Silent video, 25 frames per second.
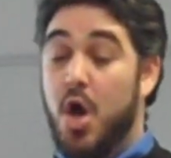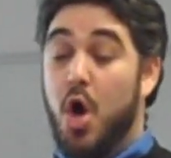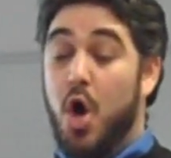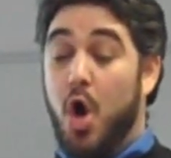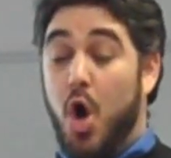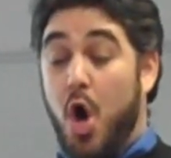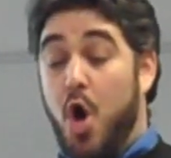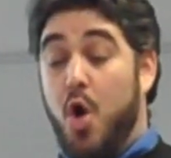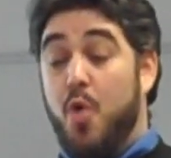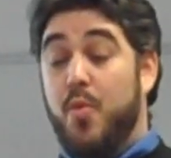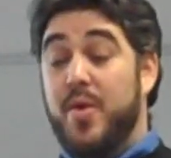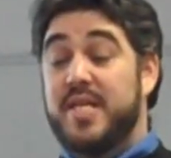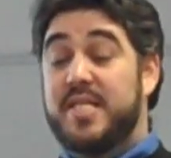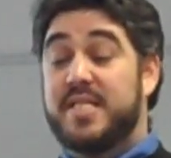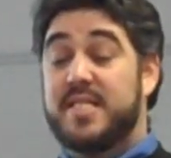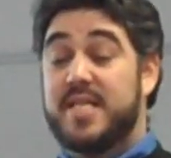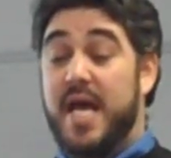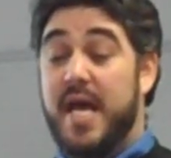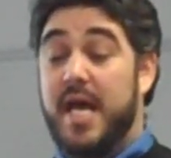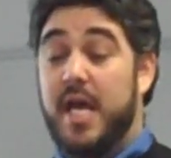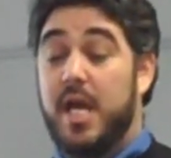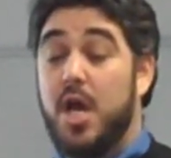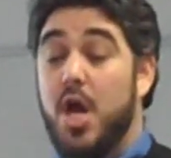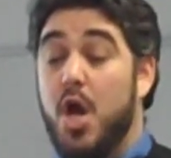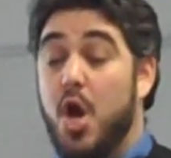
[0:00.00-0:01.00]
Or we
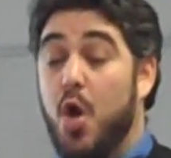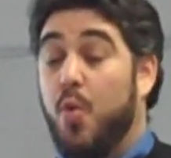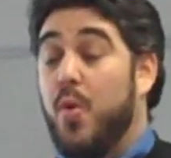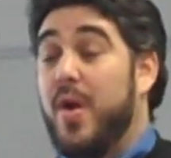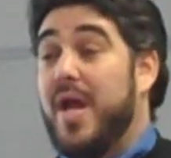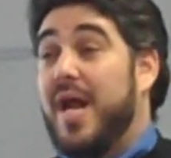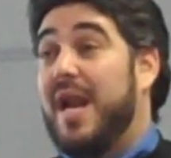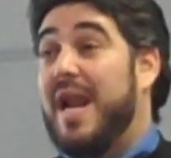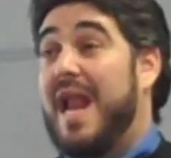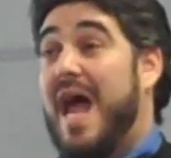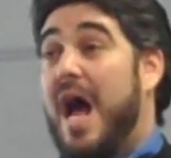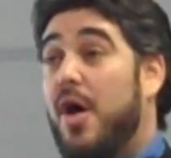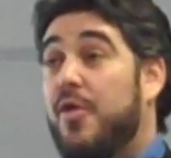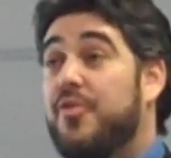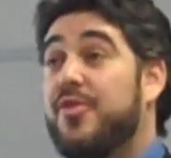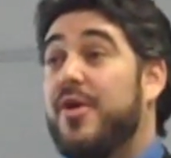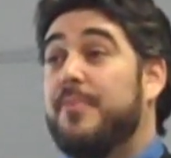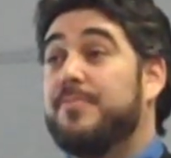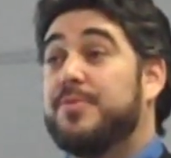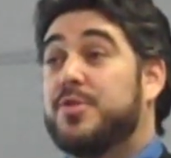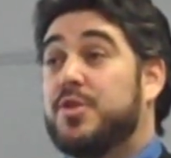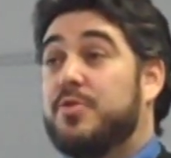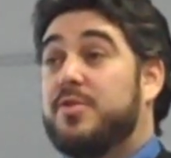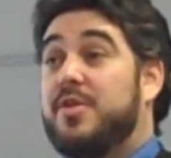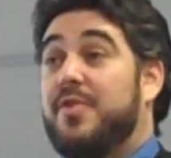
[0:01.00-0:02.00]
say we allow
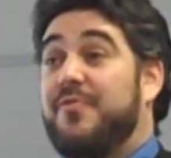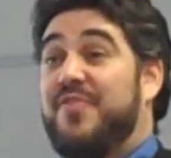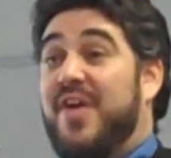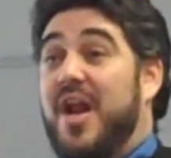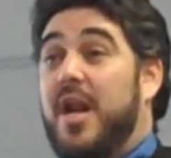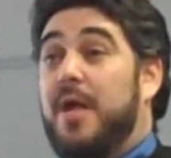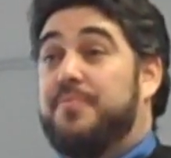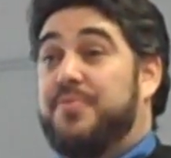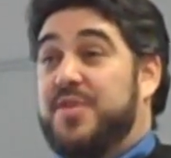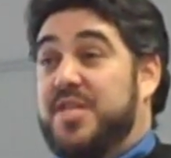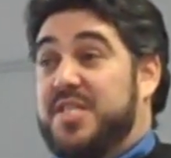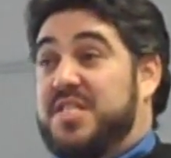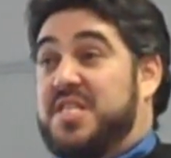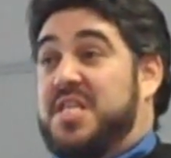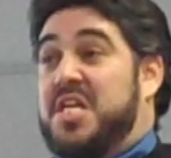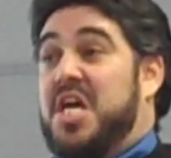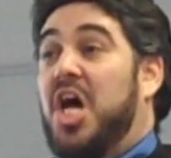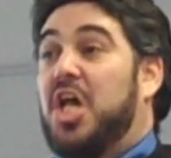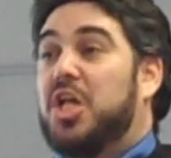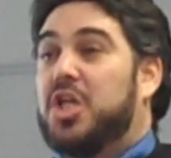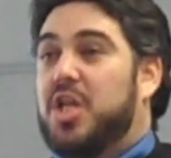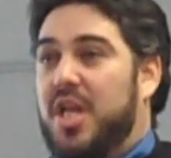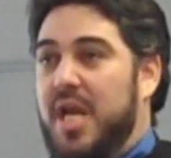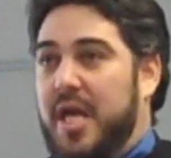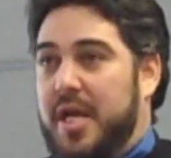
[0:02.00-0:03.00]
them to develop these
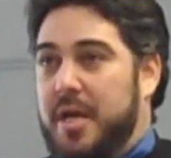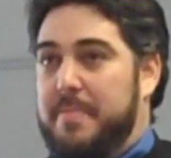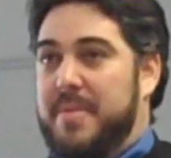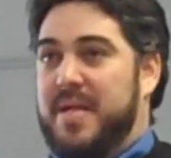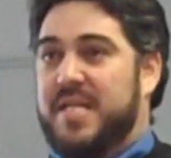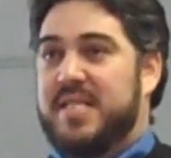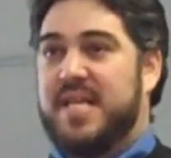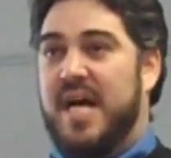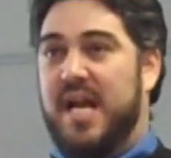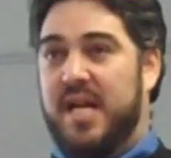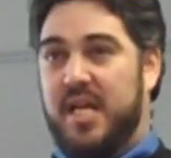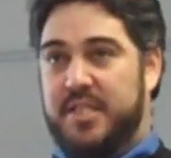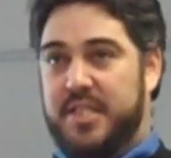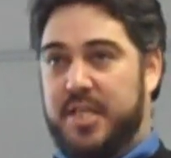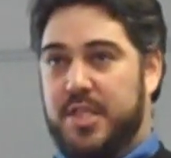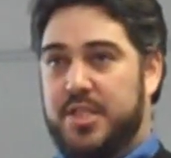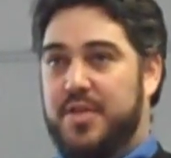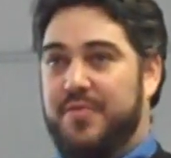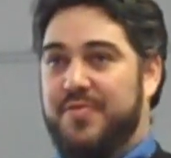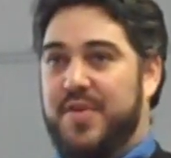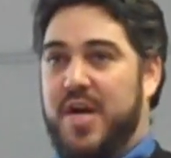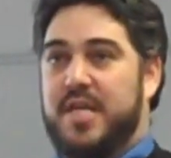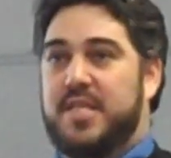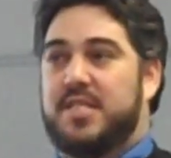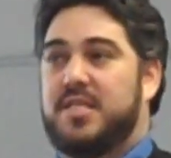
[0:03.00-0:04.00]
cult-like mentalities
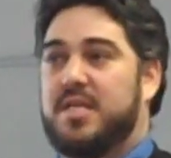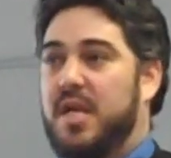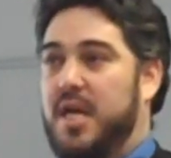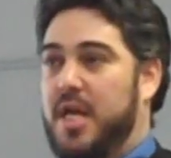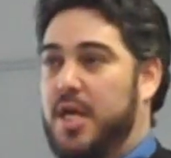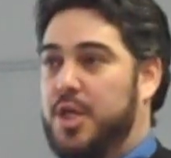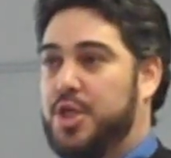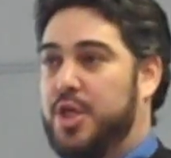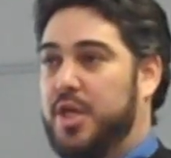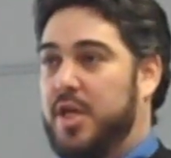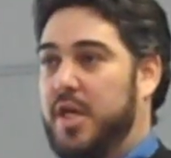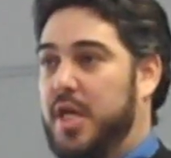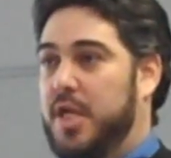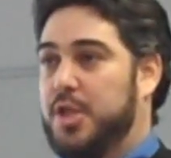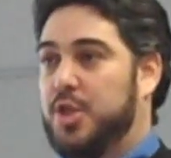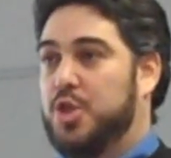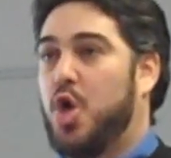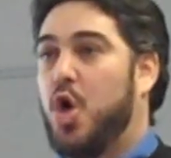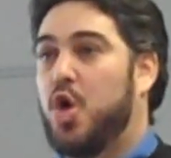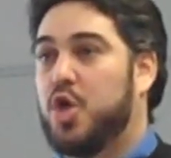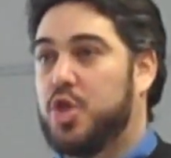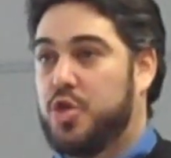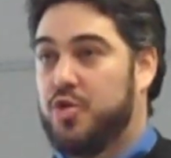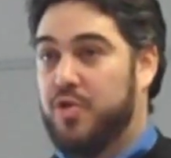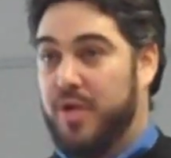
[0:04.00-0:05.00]
of isolation and
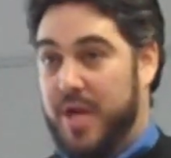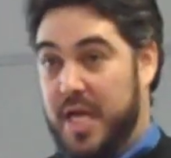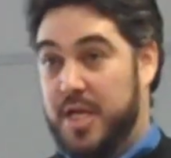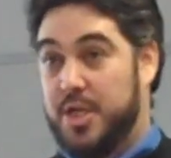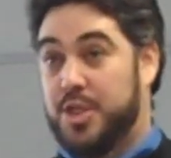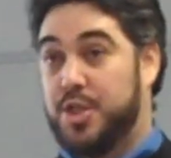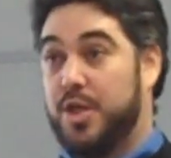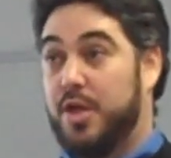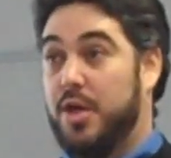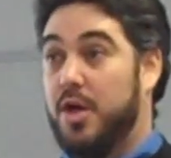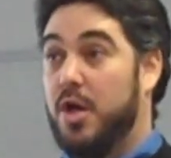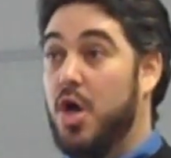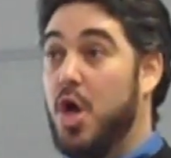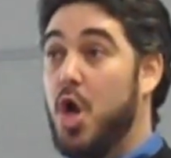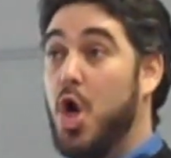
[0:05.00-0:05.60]
indoctrination.